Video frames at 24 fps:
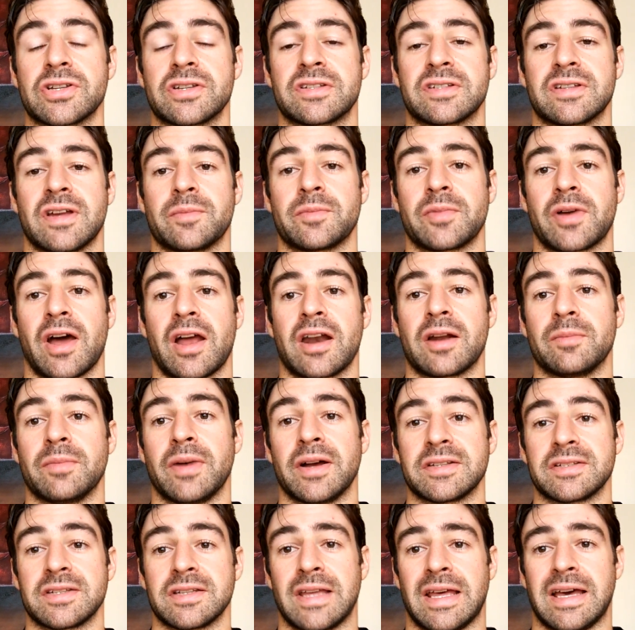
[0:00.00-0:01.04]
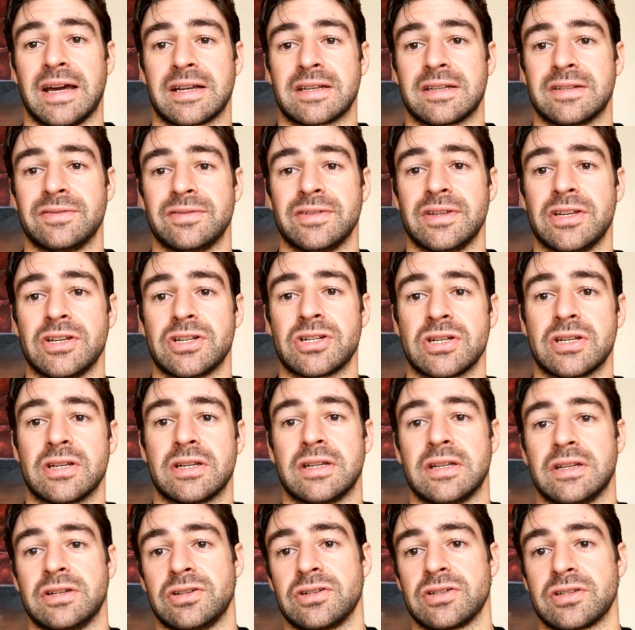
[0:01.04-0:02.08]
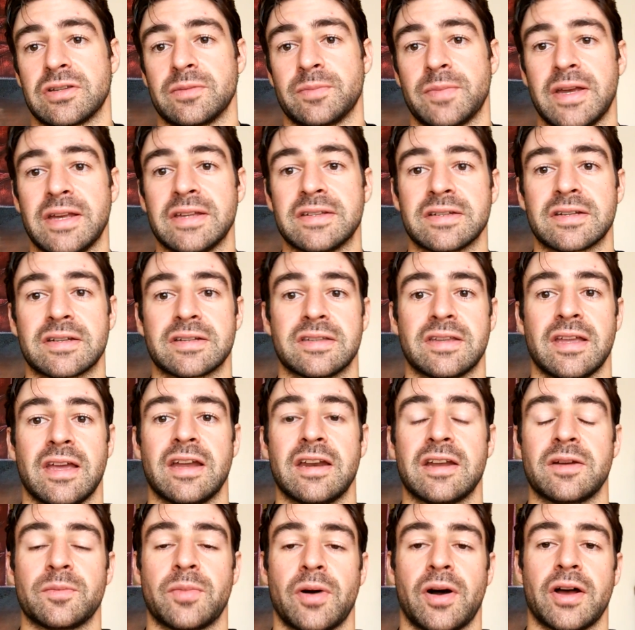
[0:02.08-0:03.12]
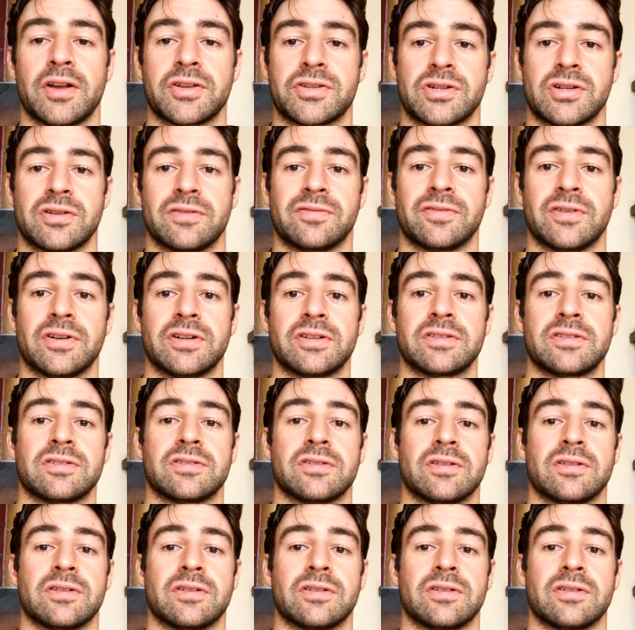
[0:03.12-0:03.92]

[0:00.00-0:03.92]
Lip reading: some kind of muscle activation and just a basic standing posture first.